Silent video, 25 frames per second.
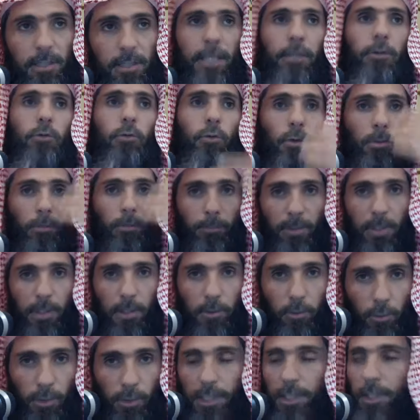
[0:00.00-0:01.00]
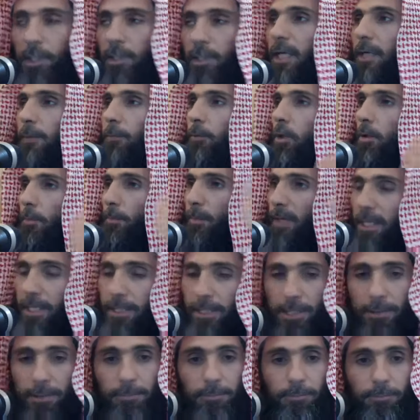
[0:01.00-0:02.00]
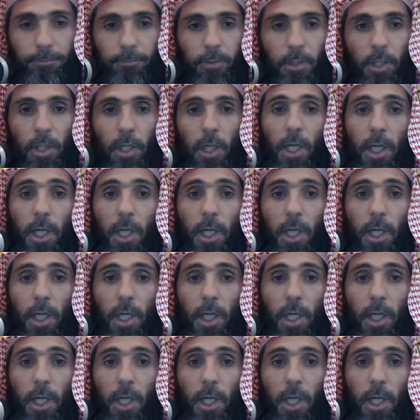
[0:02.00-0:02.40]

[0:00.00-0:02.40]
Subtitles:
yani to hear them, obey them,